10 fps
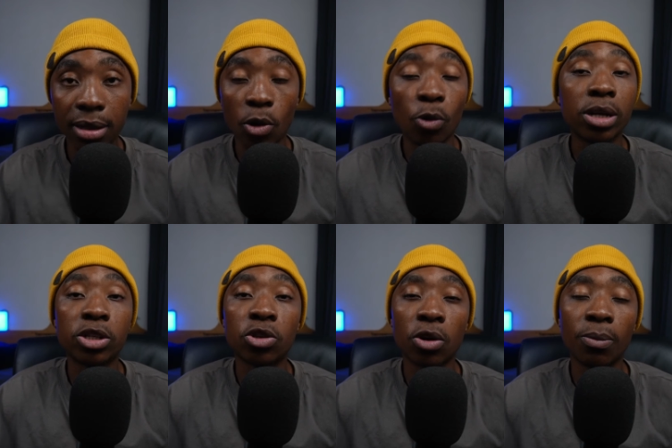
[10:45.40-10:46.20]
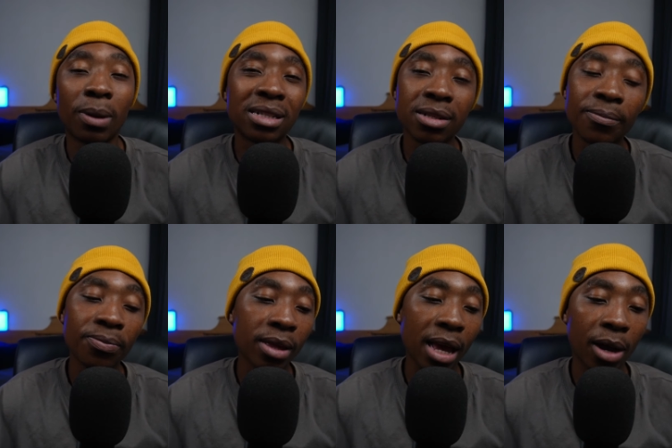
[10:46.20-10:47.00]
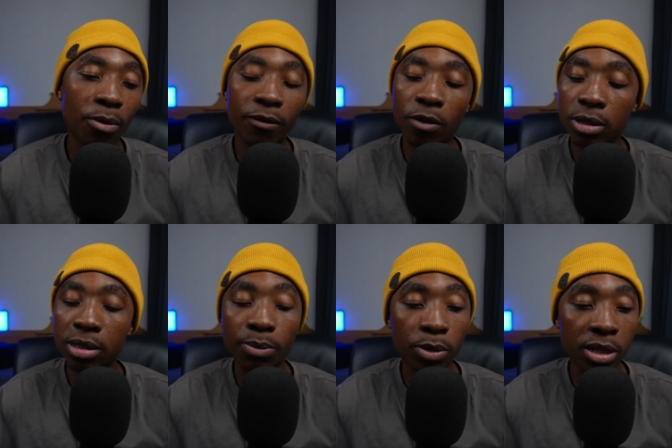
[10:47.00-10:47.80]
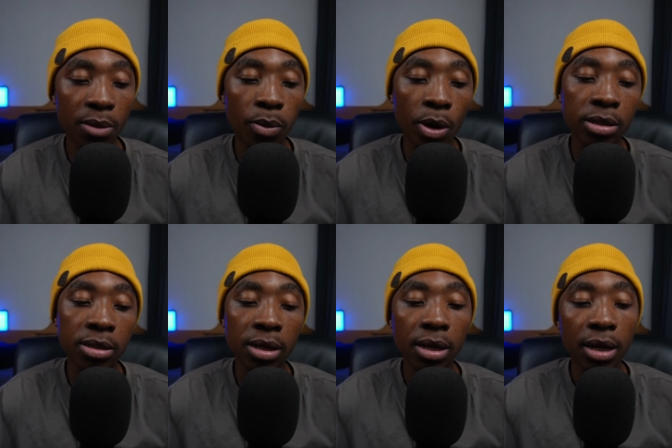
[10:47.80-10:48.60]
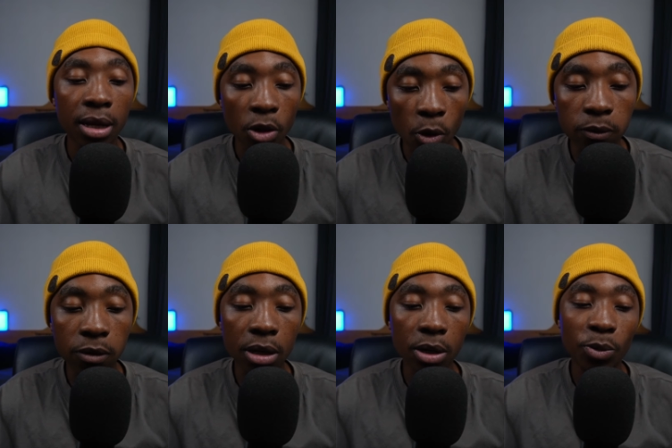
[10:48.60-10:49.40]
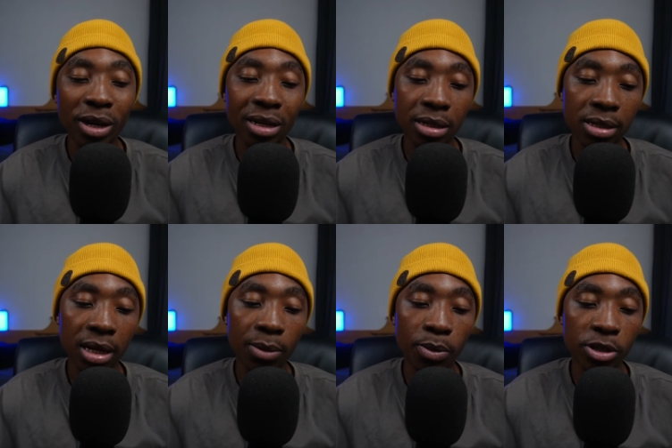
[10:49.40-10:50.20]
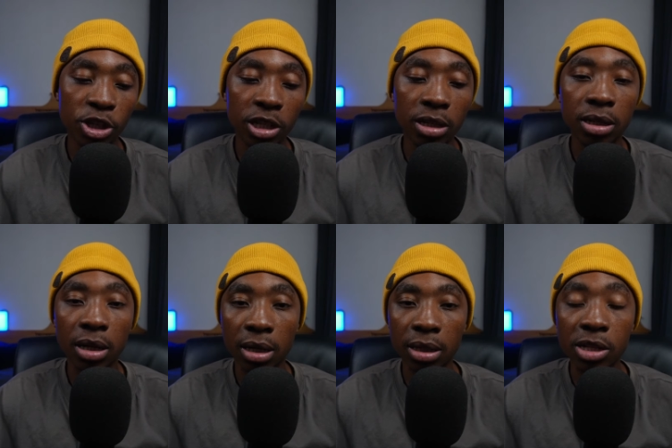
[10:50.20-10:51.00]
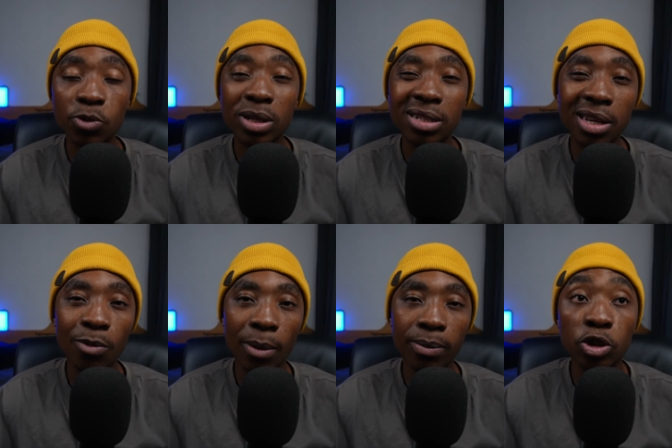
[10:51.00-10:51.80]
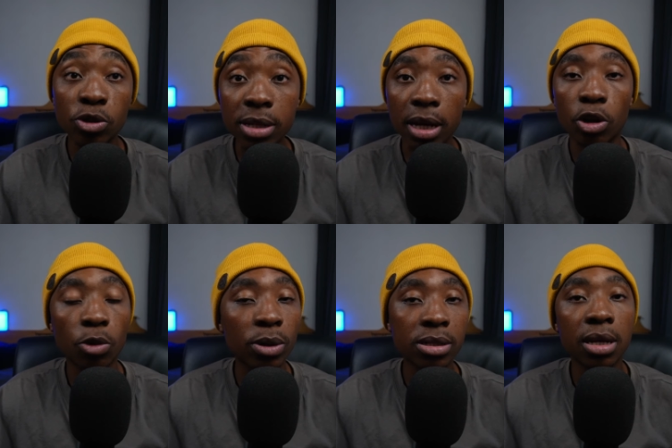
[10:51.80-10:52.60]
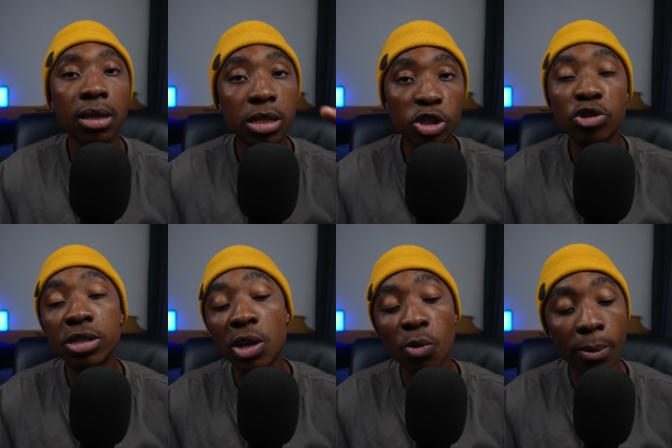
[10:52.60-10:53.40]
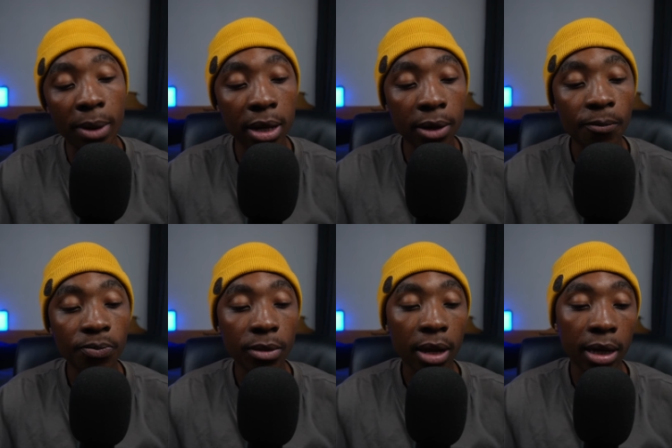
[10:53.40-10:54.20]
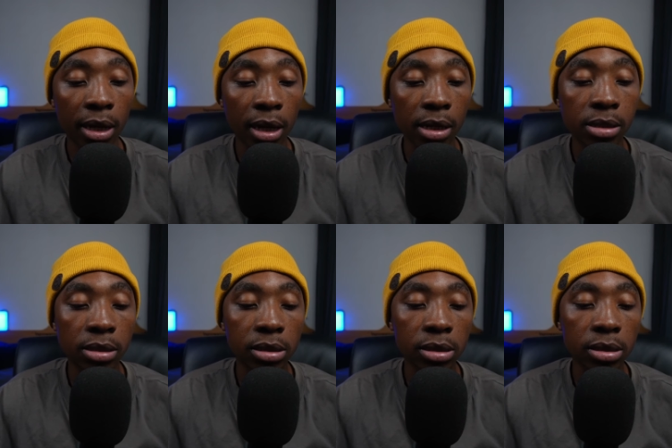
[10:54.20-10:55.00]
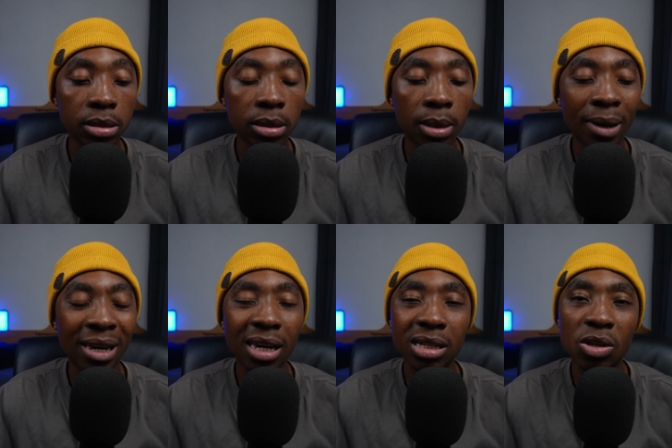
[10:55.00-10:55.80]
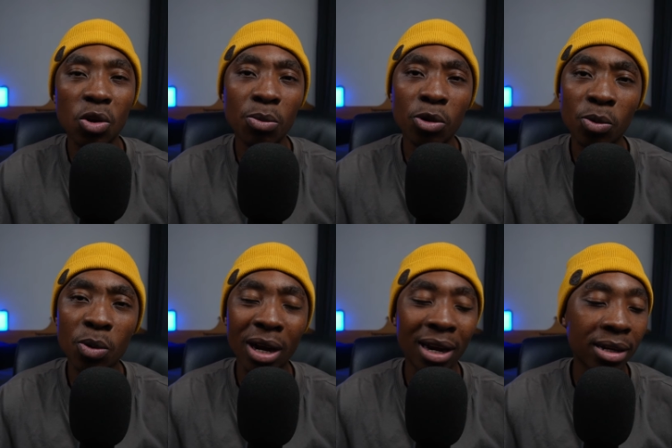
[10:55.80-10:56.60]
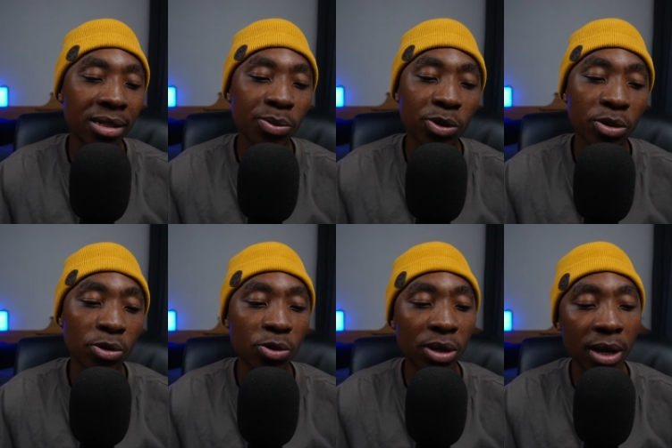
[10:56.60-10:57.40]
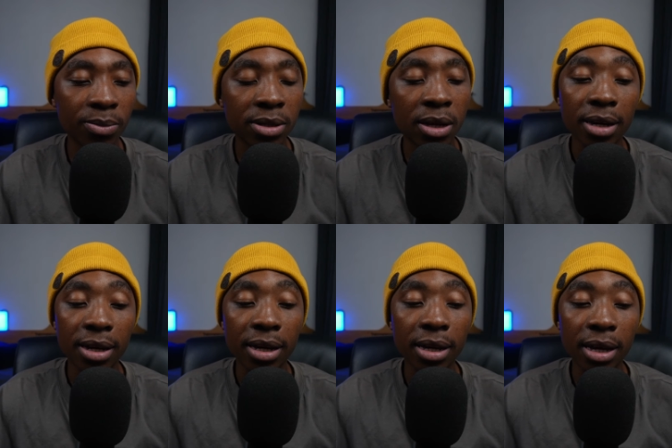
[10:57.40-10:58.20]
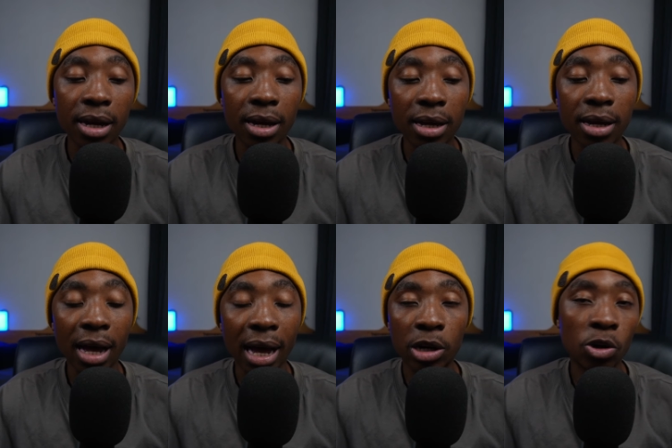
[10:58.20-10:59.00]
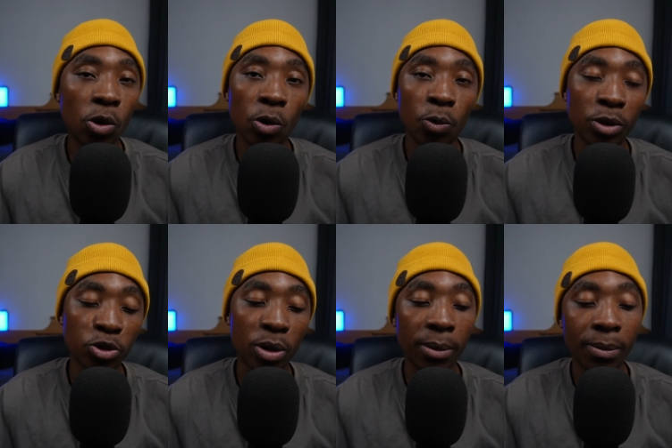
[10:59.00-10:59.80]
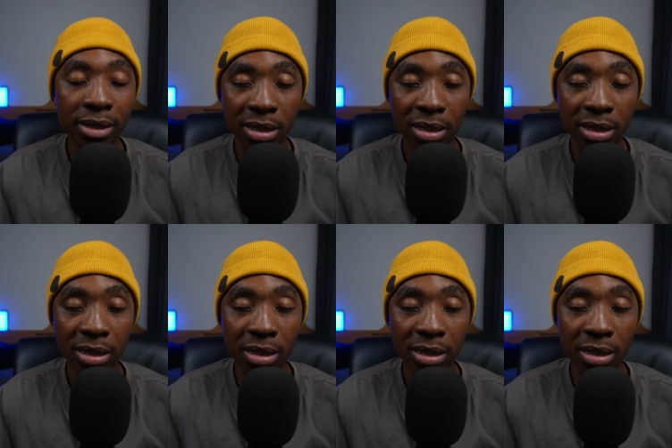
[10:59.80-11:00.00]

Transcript: goalless draw. But yeah, we've lost important points. Hopefully we can retain the position. This Tuesday, this Tuesday we're playing again Makesi or Moromo Kalans. Between the two games, I don't know which one, but